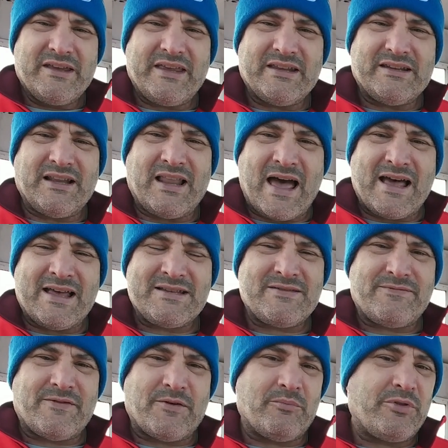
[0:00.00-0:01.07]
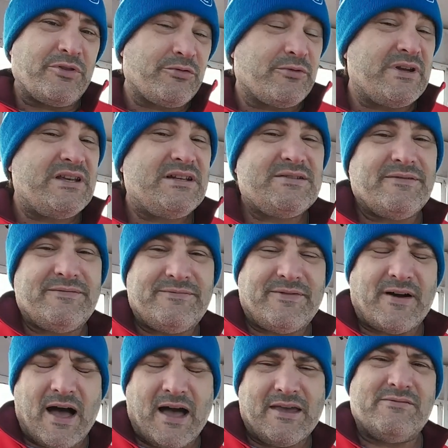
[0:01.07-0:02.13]
can last from 3 to
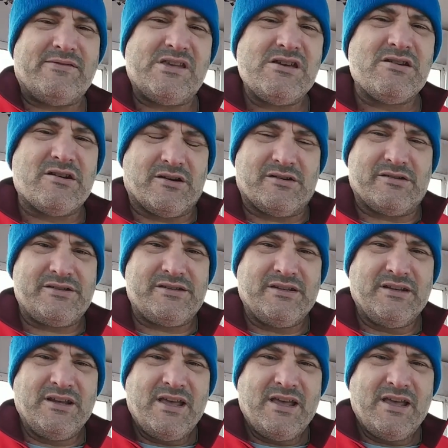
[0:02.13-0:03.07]
5 years.